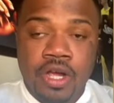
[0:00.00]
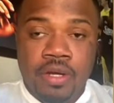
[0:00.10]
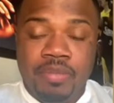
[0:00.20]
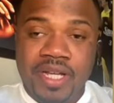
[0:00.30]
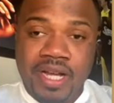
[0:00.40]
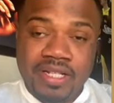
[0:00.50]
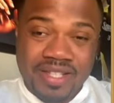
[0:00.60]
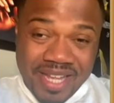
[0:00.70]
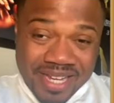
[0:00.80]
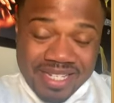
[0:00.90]
because
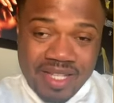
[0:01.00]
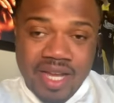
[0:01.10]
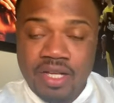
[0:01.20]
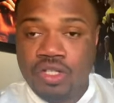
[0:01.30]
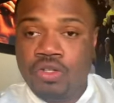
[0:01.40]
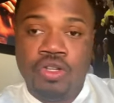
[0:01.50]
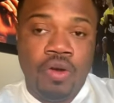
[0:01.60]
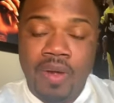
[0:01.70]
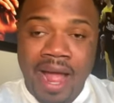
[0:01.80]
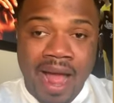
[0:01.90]
these things don't
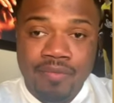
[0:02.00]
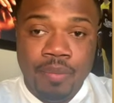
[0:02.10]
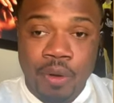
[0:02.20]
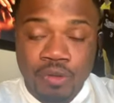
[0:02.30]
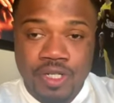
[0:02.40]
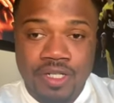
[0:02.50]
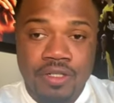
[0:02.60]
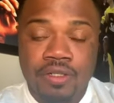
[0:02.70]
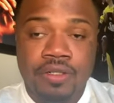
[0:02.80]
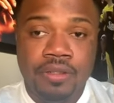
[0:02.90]
have emotions.
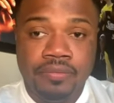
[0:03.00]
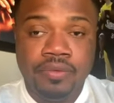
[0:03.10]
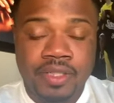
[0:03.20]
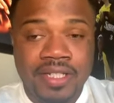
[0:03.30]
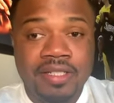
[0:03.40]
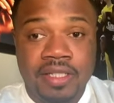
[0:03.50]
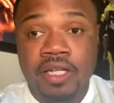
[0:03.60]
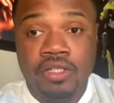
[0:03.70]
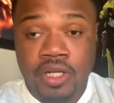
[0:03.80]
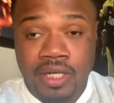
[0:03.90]
These
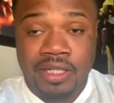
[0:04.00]
things are going to